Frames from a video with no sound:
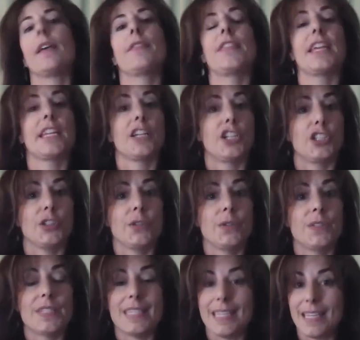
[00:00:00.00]
that
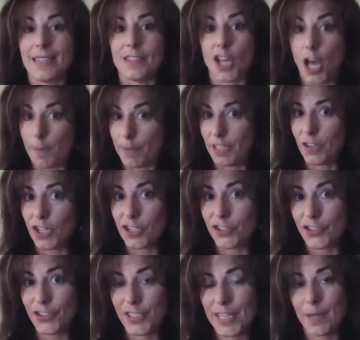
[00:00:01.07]
includes the topic
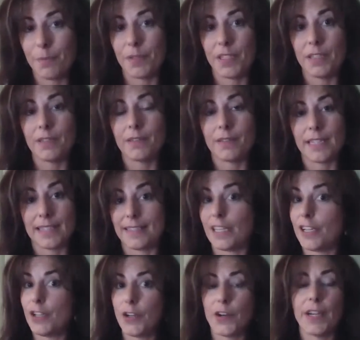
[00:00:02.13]
launcher template. That's how
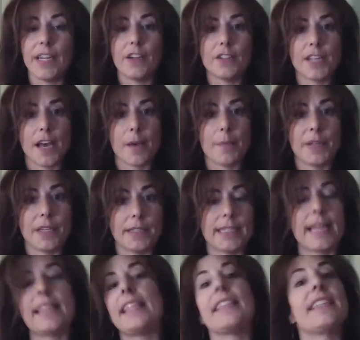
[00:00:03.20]
you create your topics,
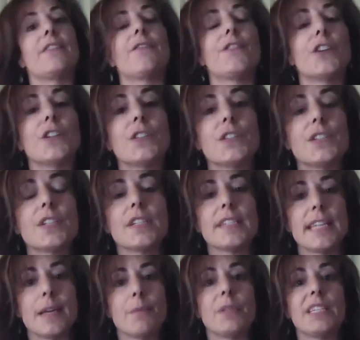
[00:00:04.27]
and then the first
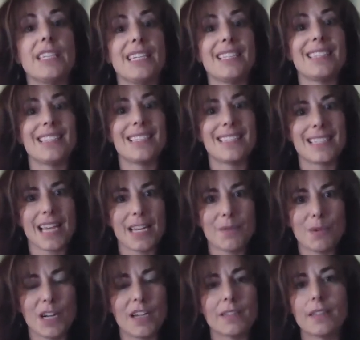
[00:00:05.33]
template in the design
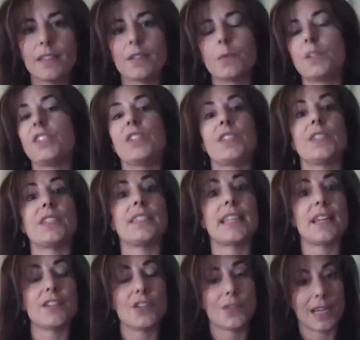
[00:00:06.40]
process, which is the
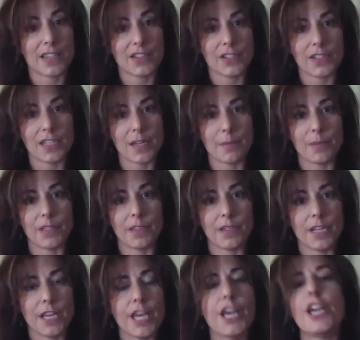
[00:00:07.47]
set direction template.
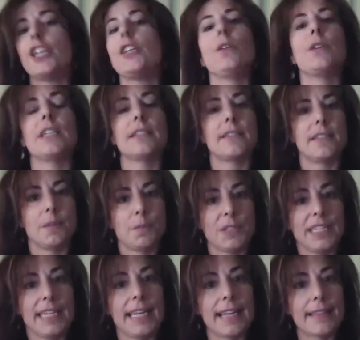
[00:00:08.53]
You can
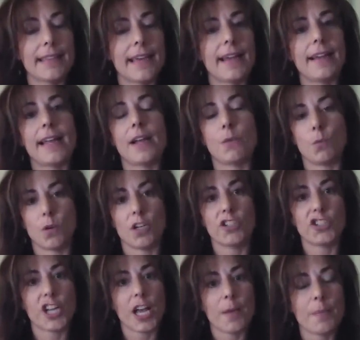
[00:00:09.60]
simply get that at
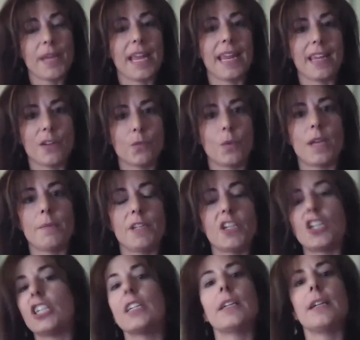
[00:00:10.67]

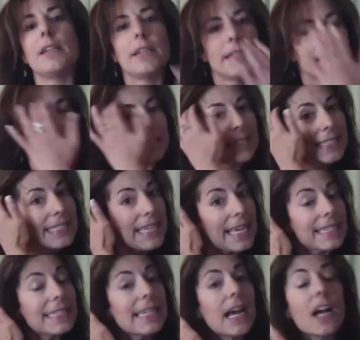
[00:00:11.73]

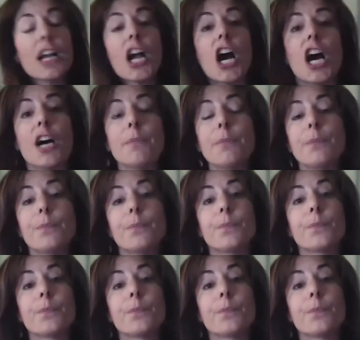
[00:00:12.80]
workshopandwebinarsuccess.com.